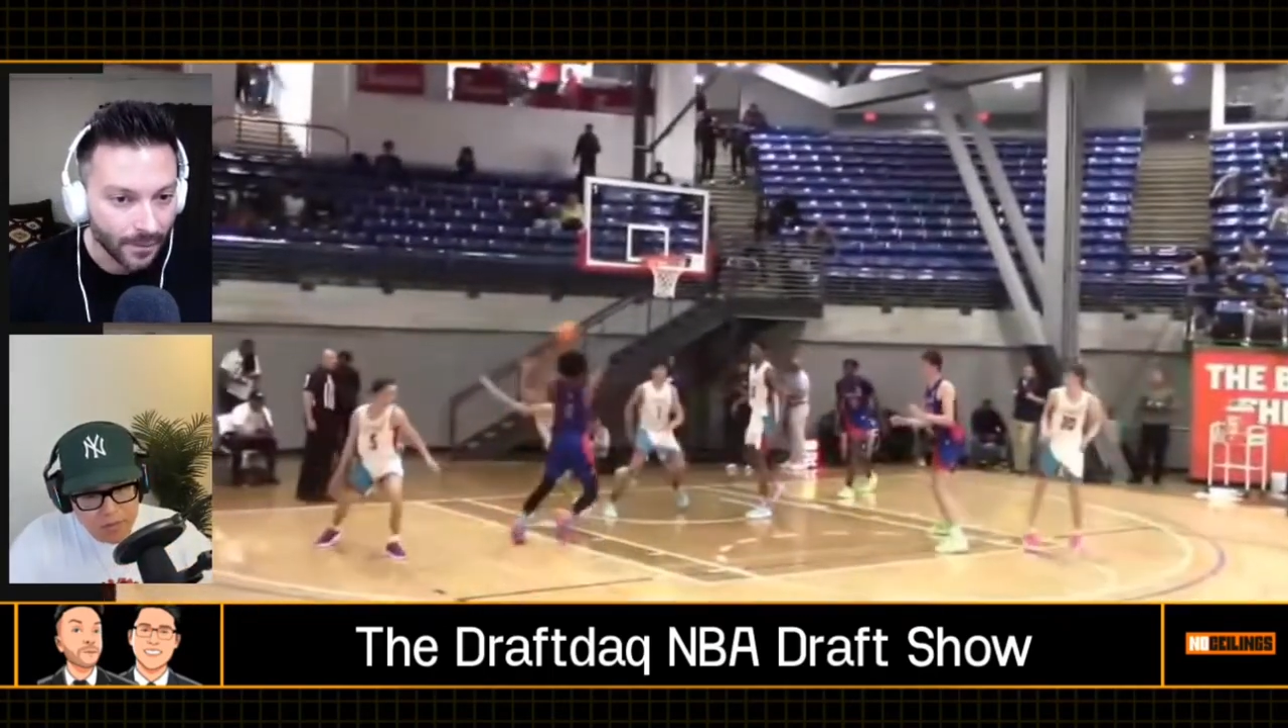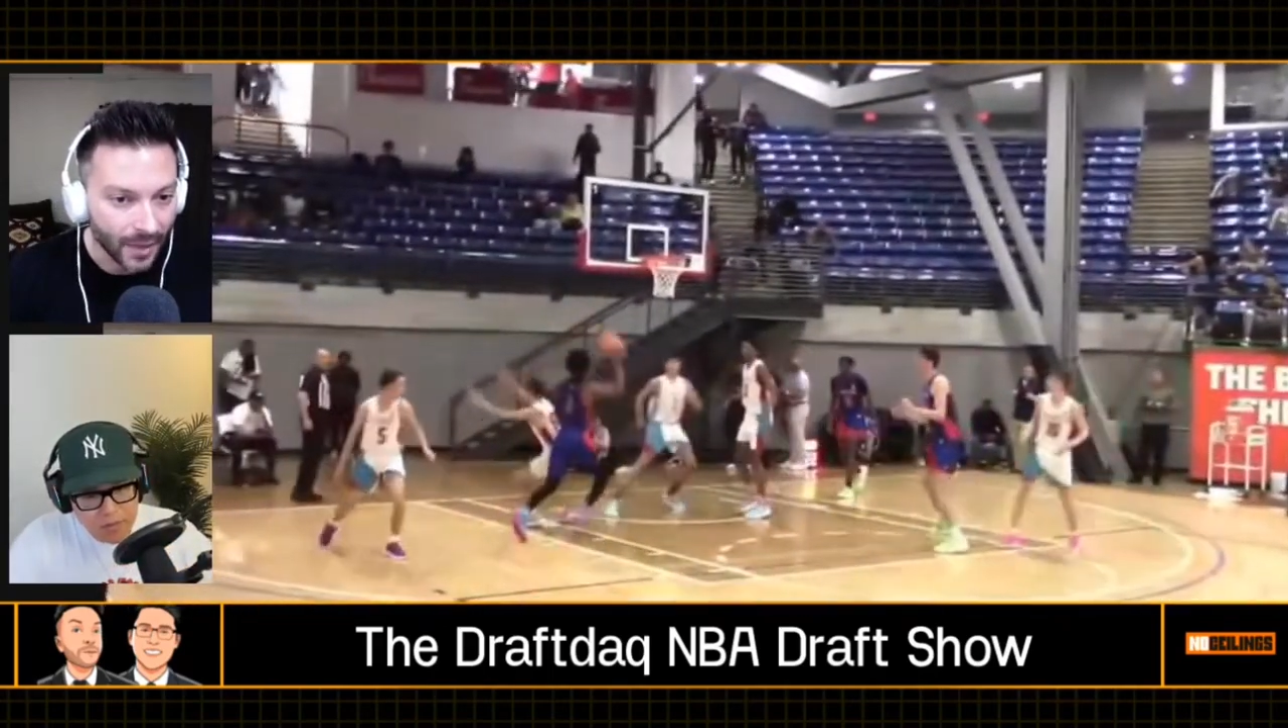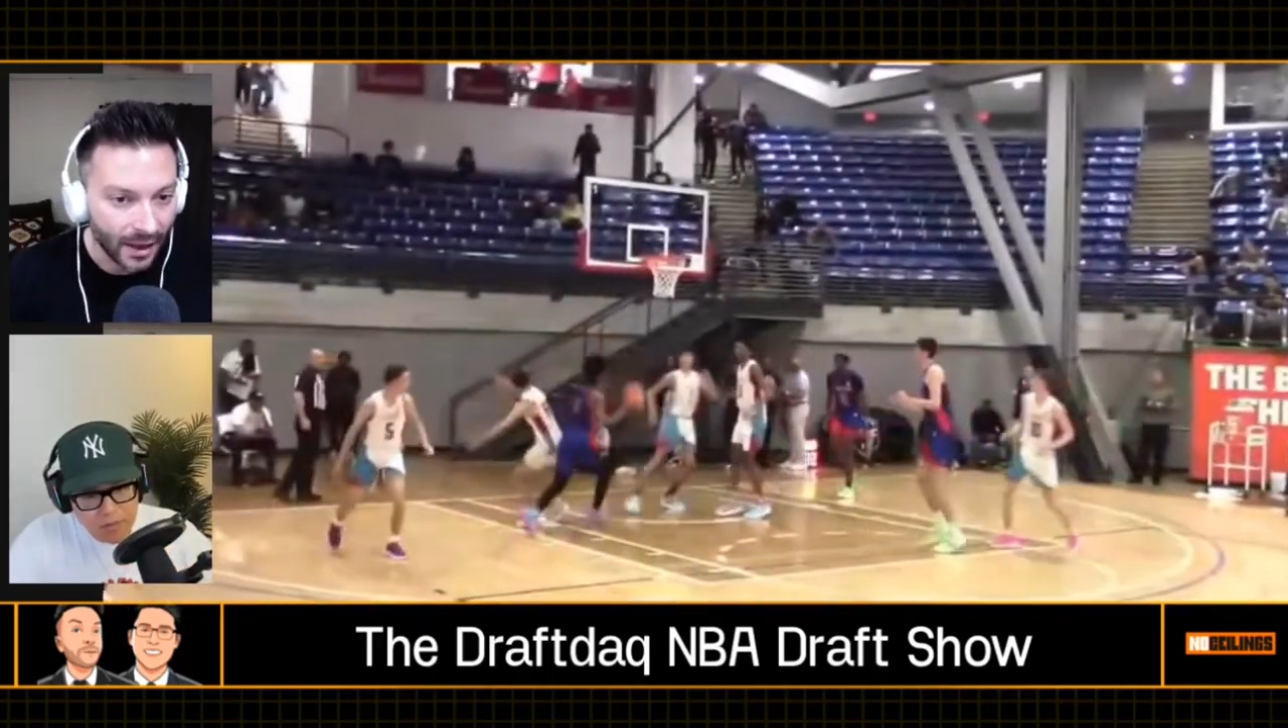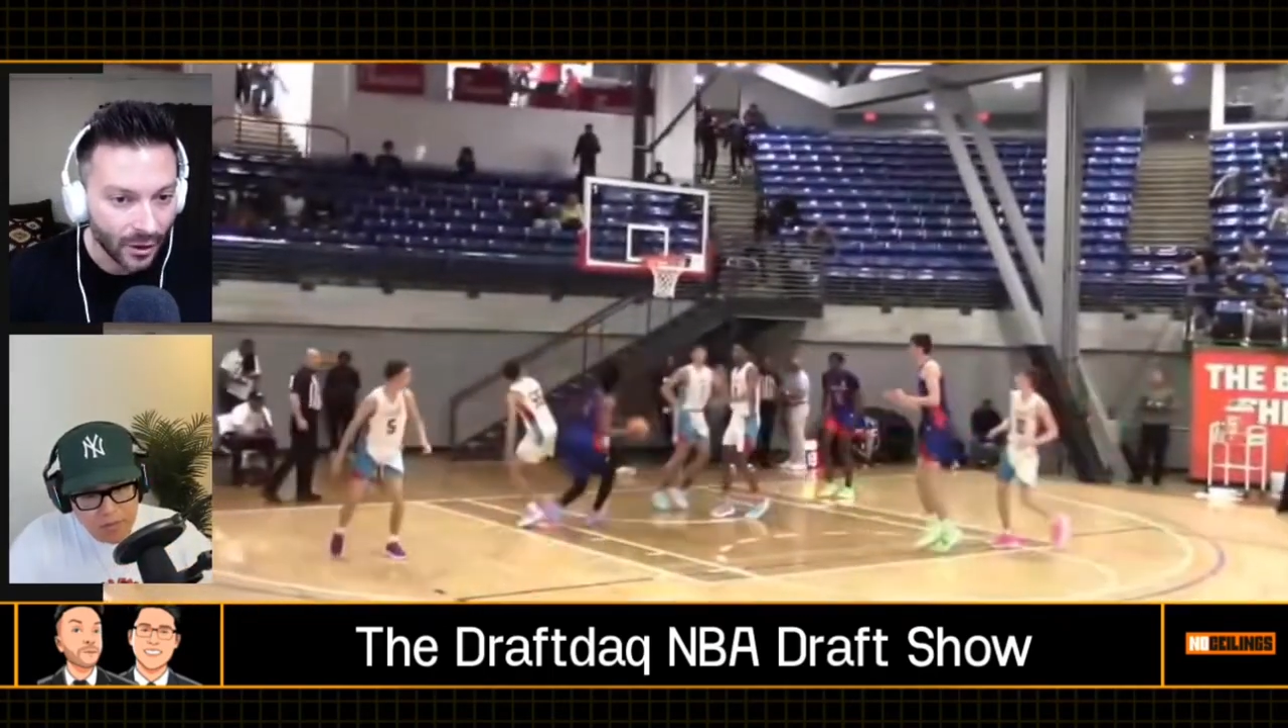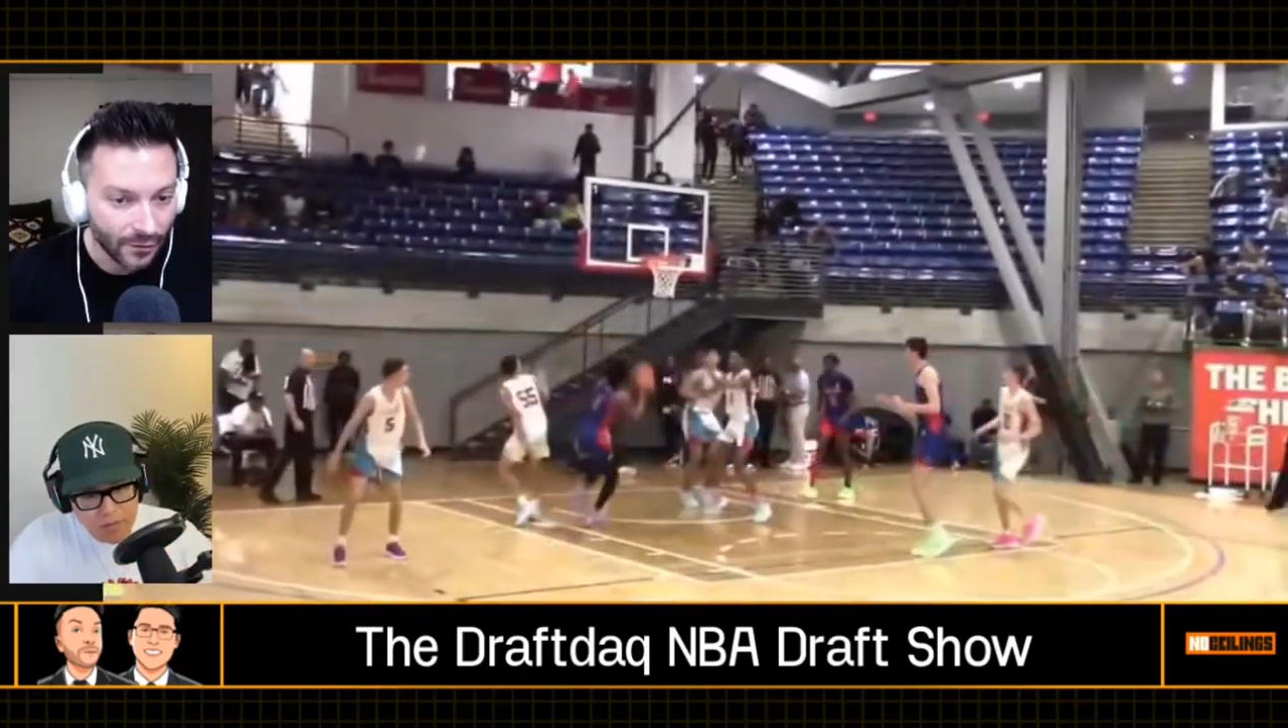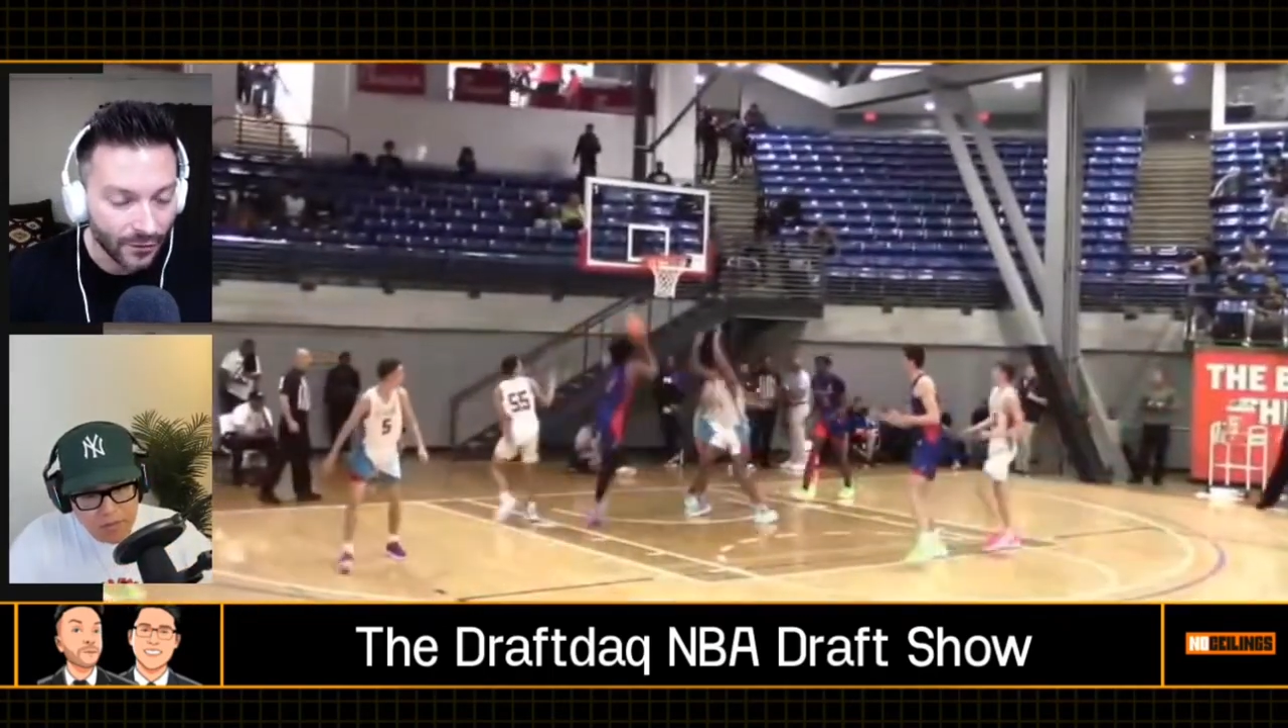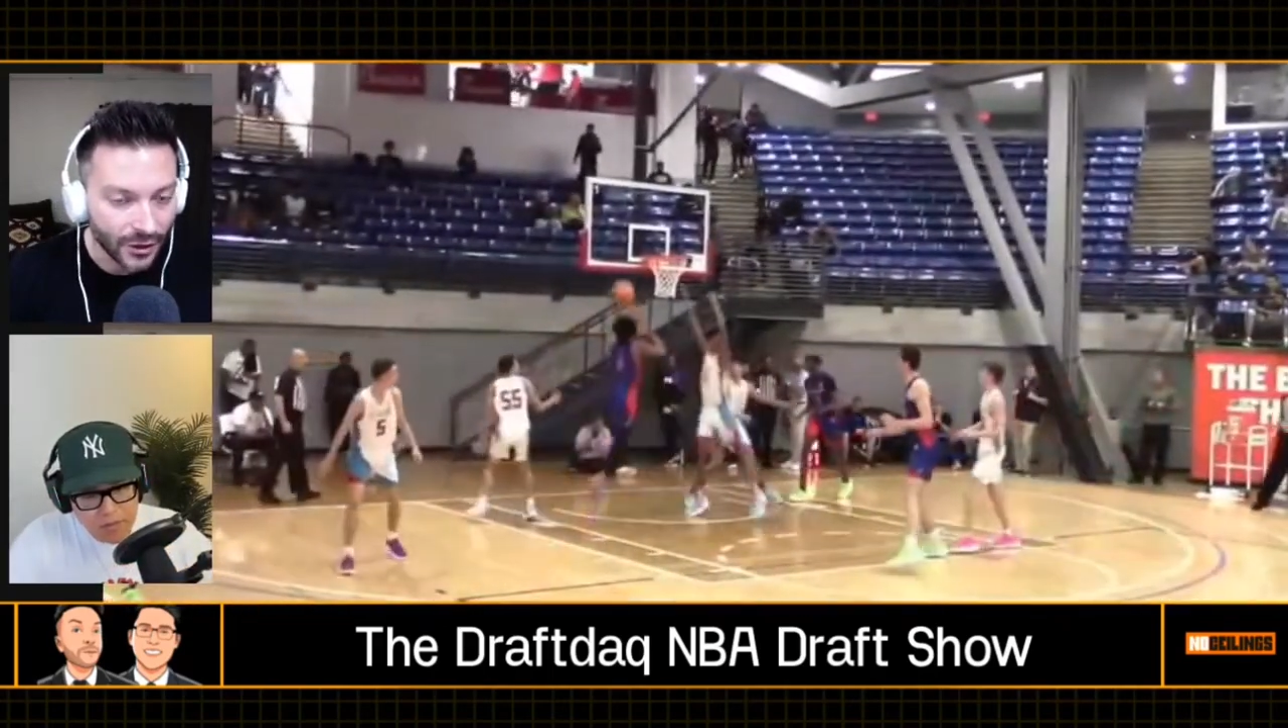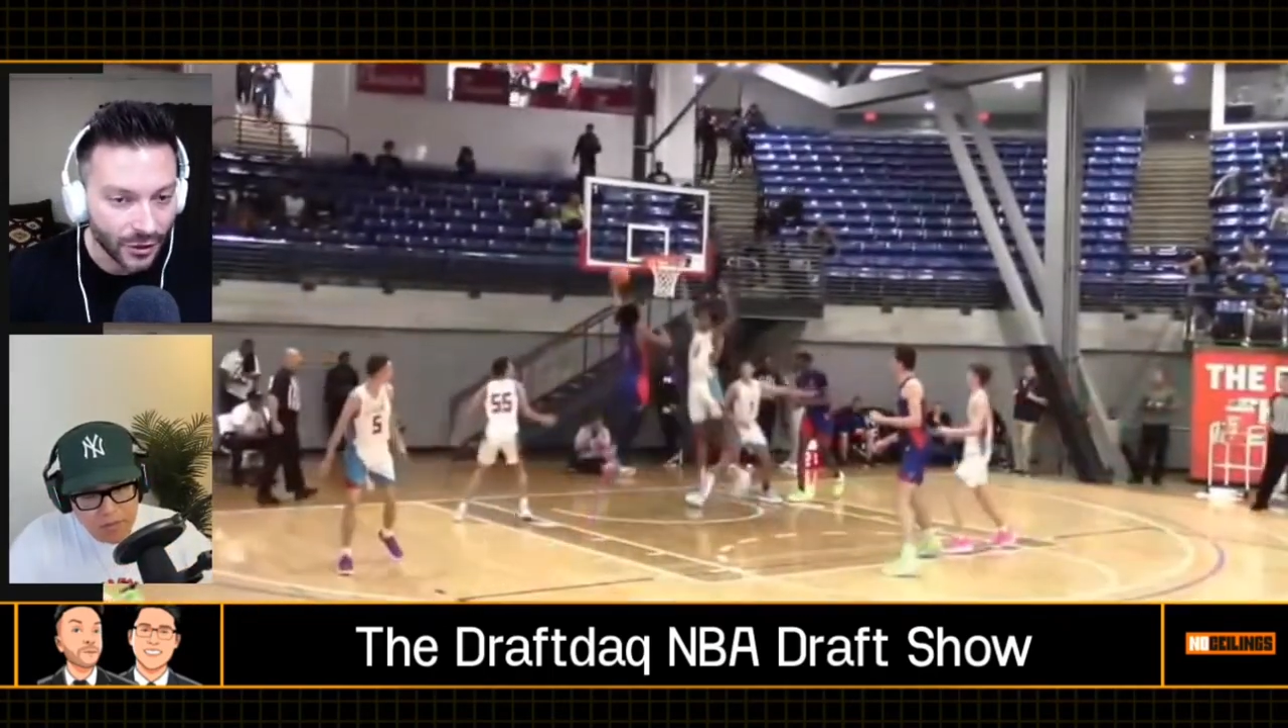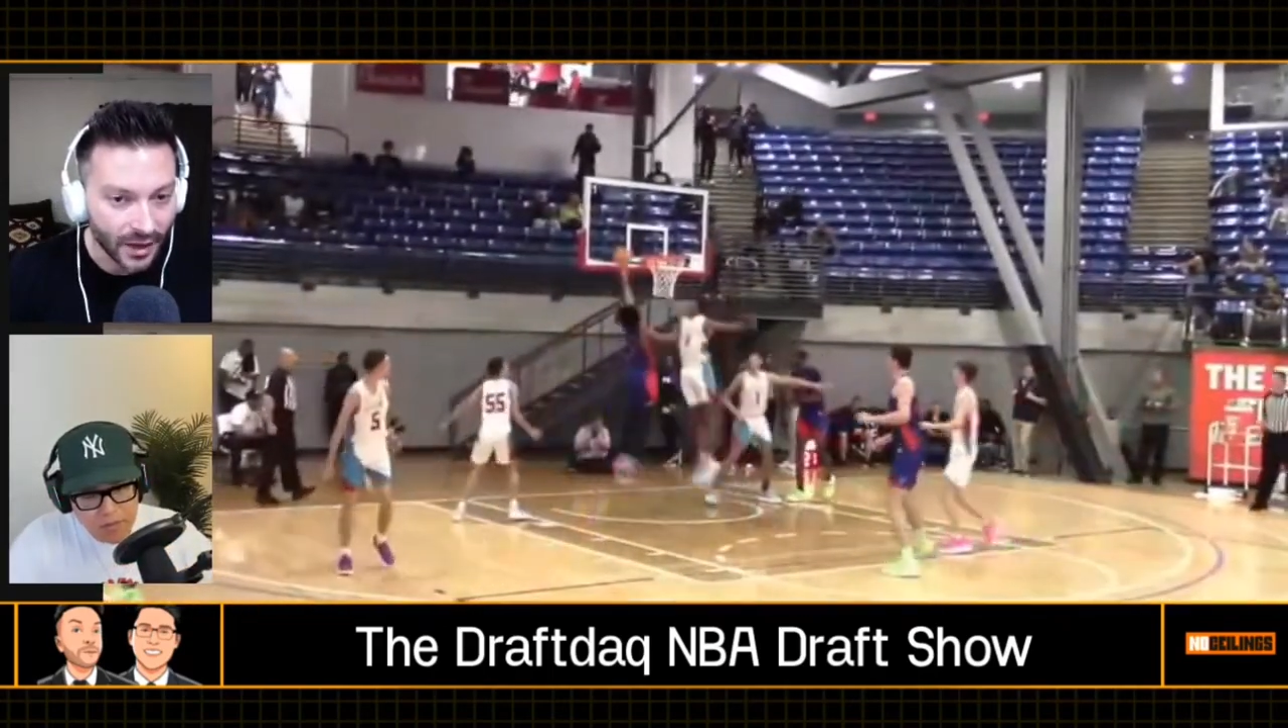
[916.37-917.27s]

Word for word: a good finisher.